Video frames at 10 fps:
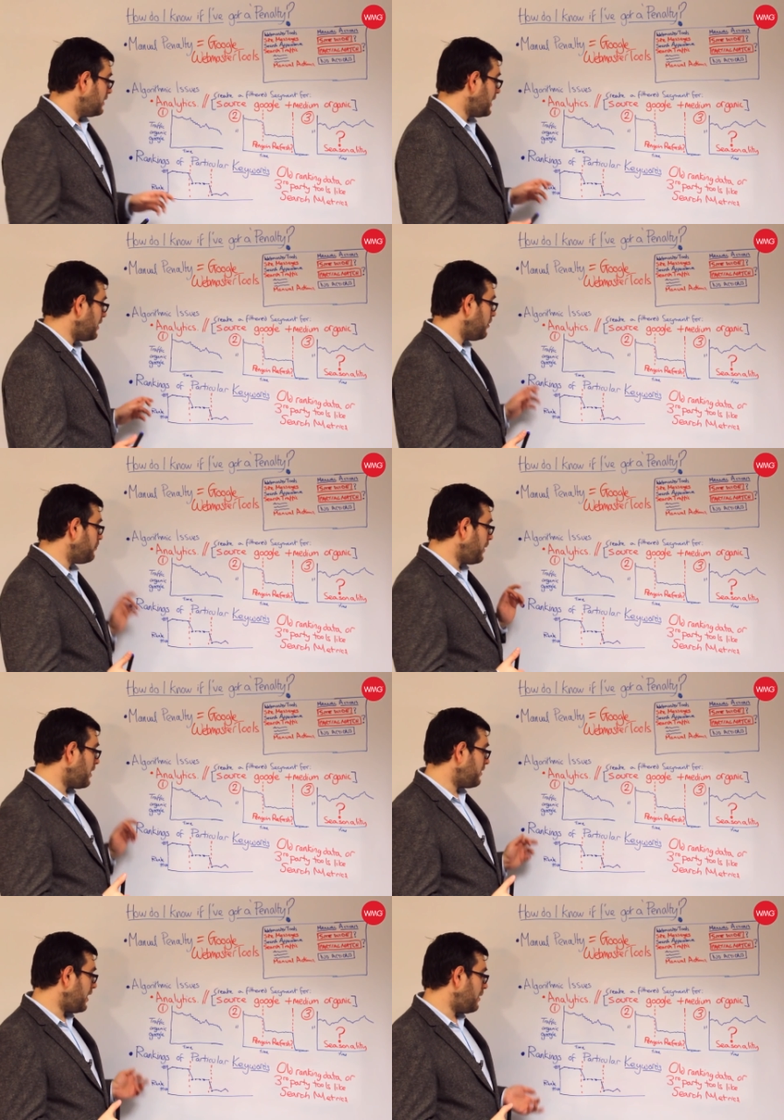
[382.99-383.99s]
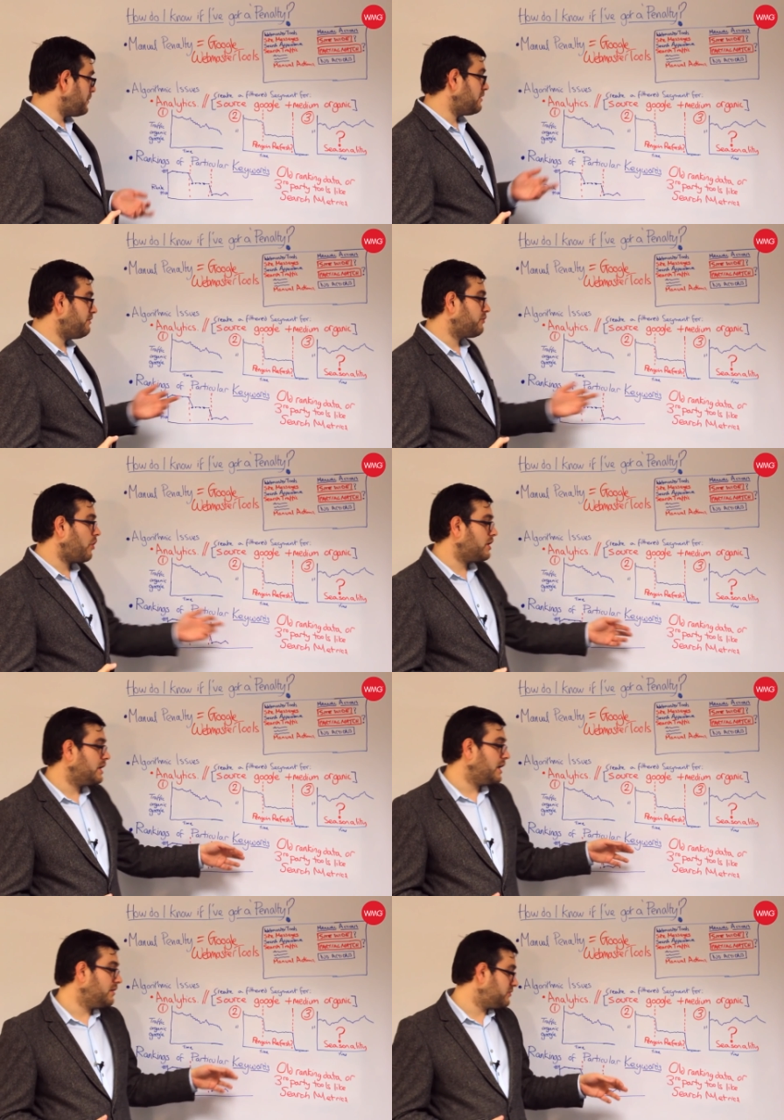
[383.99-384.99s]
Now, by that, I mean if you've got
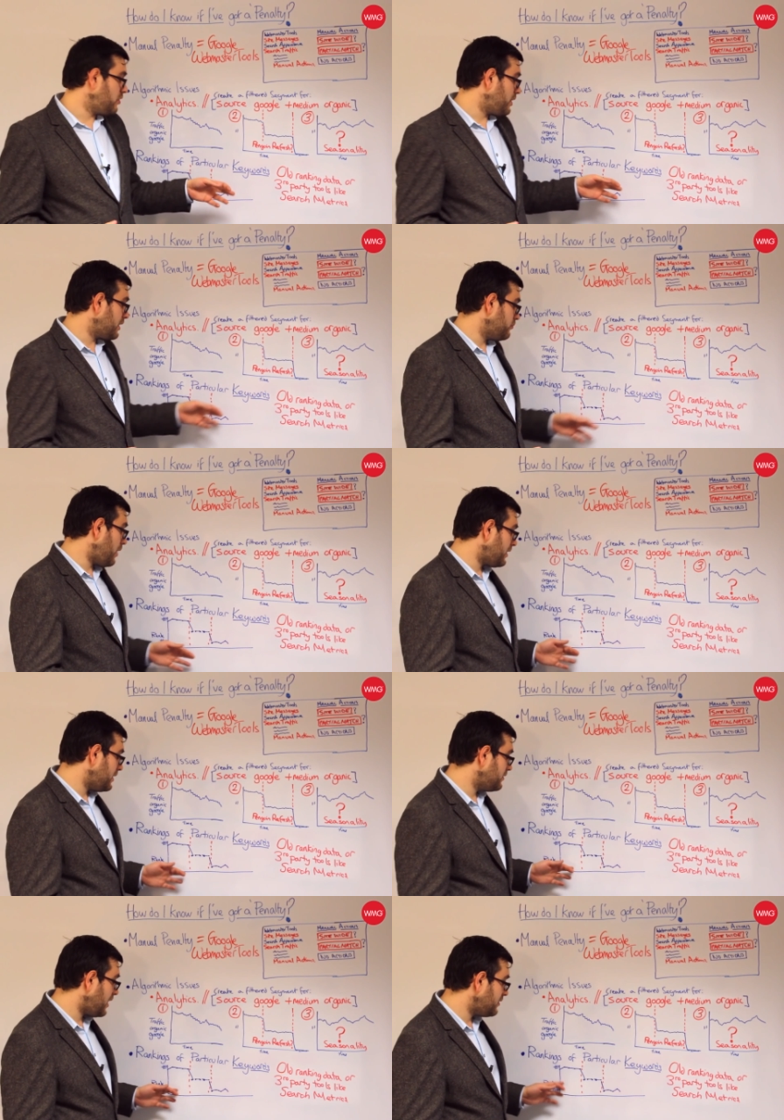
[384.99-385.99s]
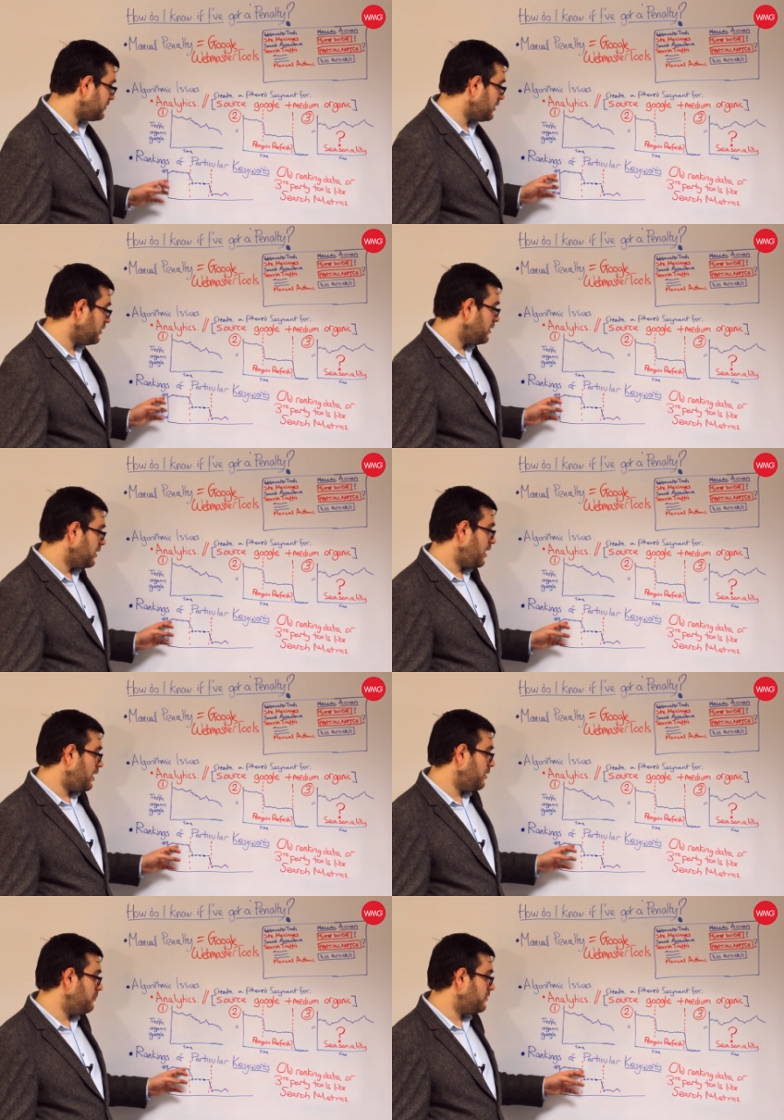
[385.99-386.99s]
any historic ranking data,
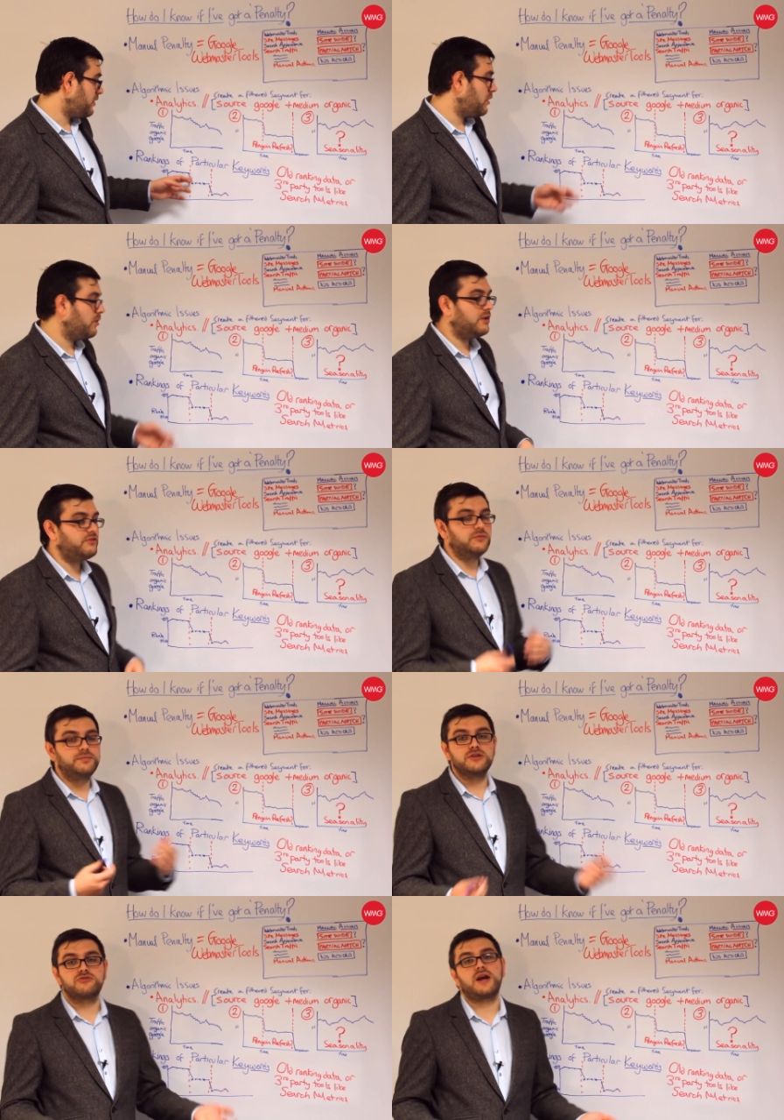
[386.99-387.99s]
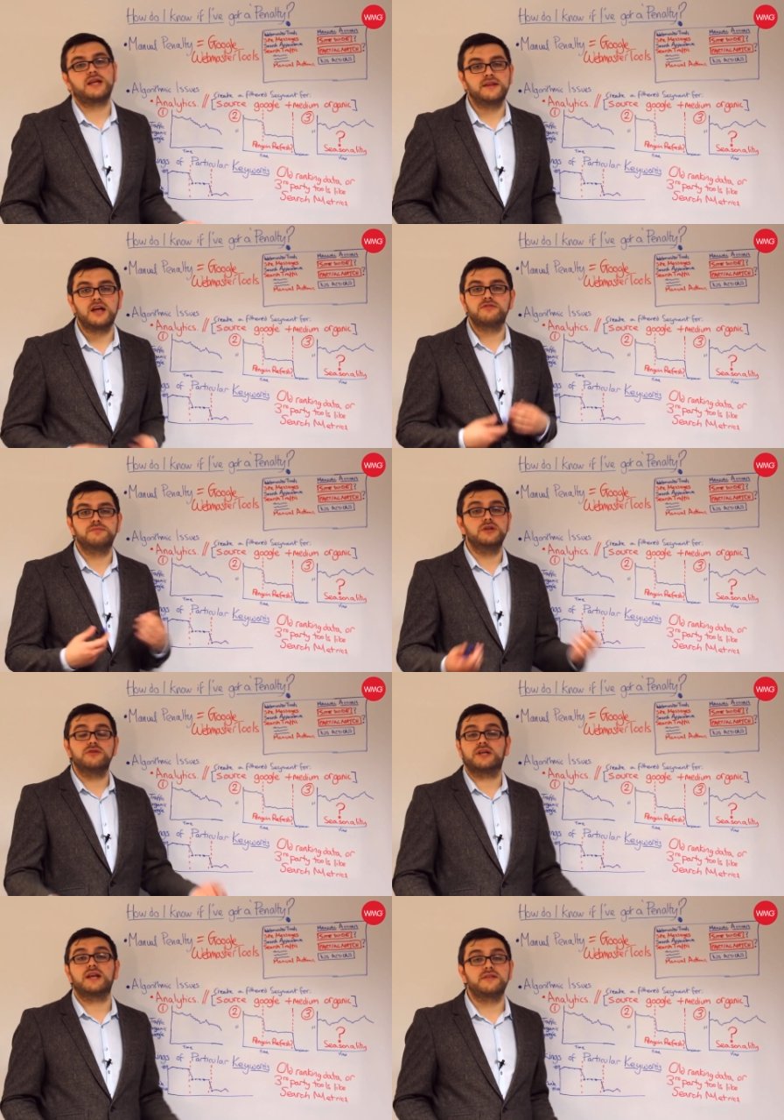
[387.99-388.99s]
so if you've been tracking that, if you've been
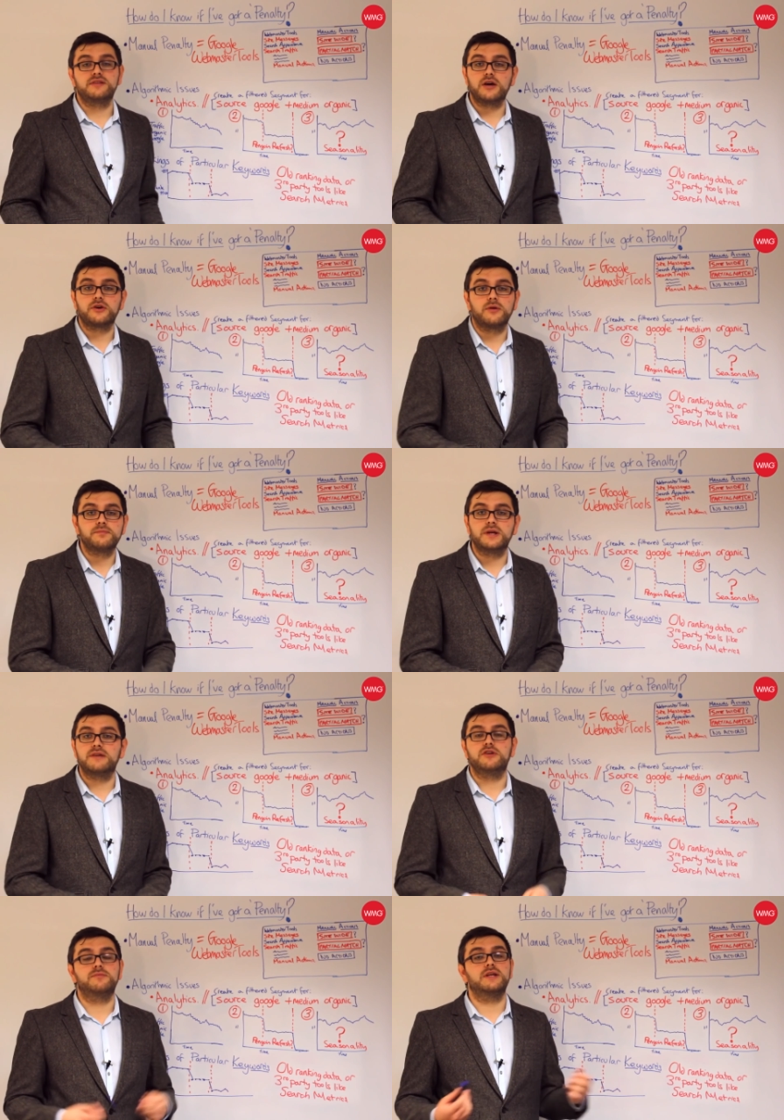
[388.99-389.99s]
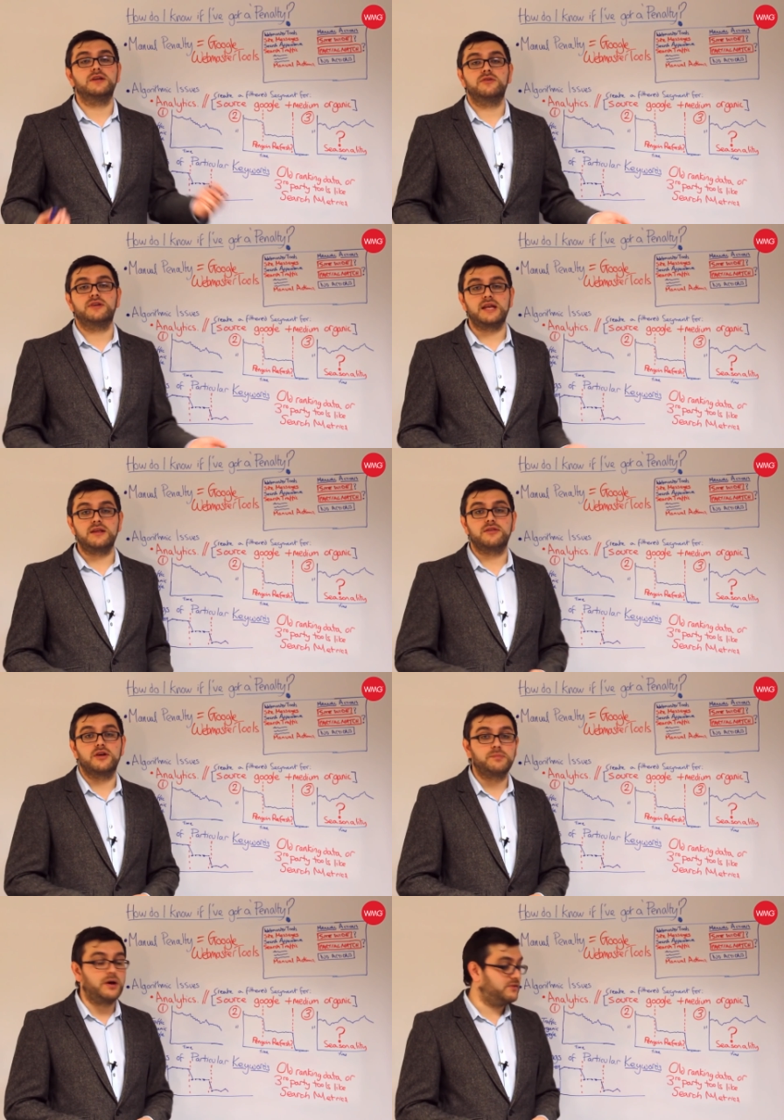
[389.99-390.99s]
using an SEO company, if you've been using any
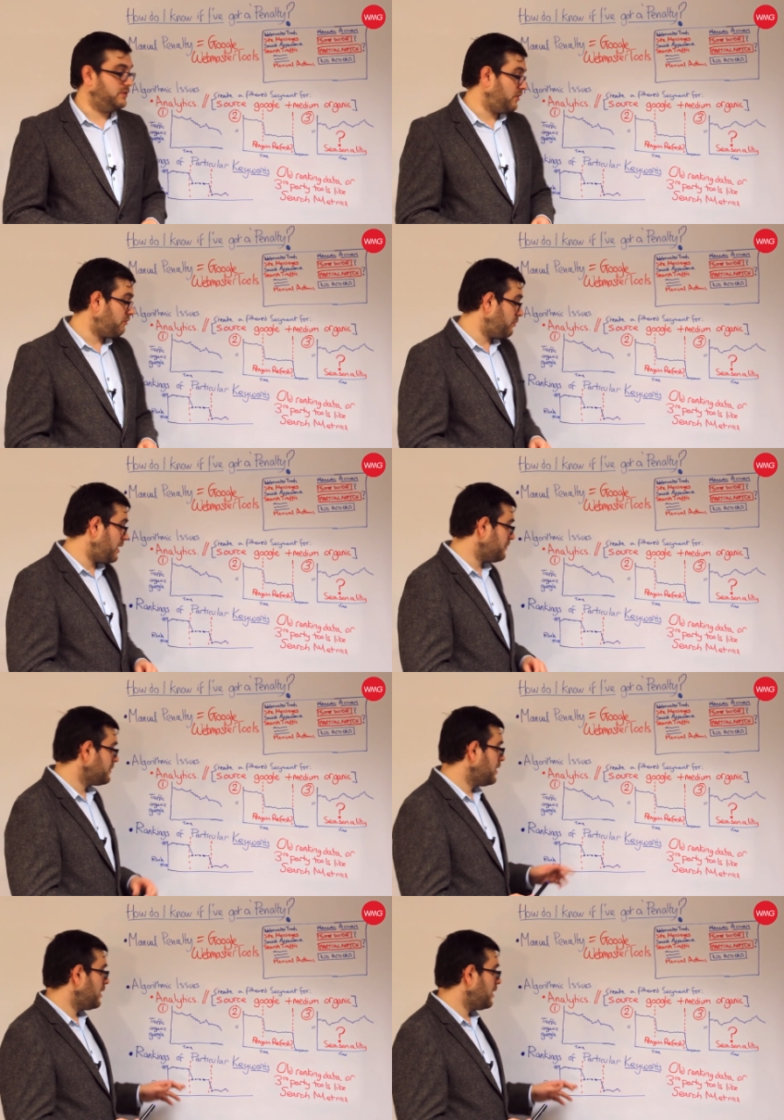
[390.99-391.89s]
third-party software,